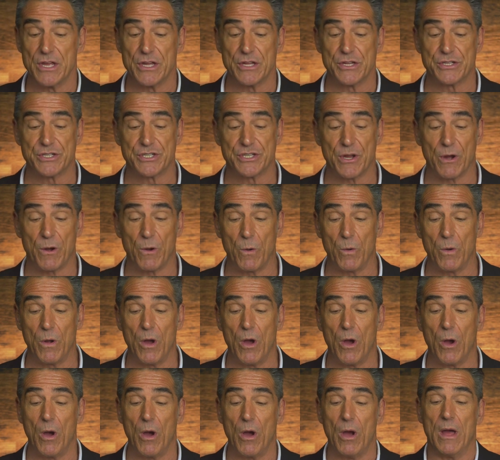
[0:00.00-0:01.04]
So
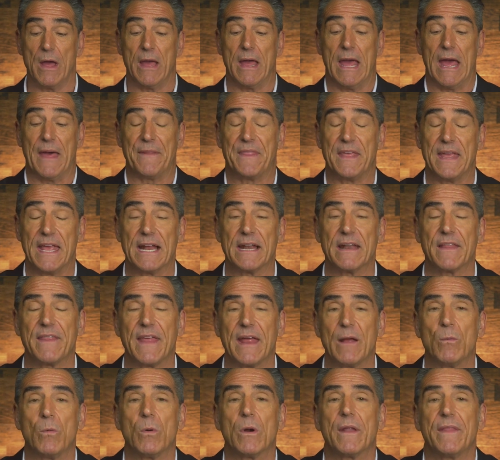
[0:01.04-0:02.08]
at the end of the
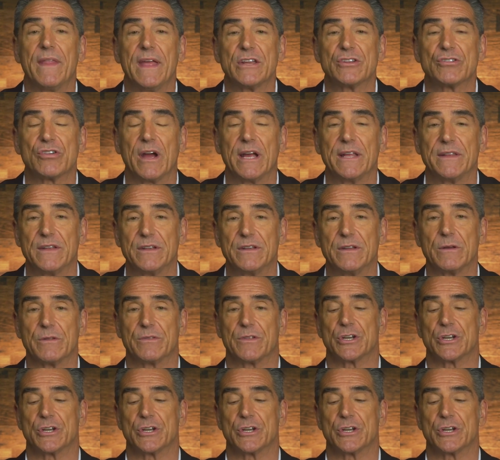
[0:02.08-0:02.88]
day, what are they trying to do?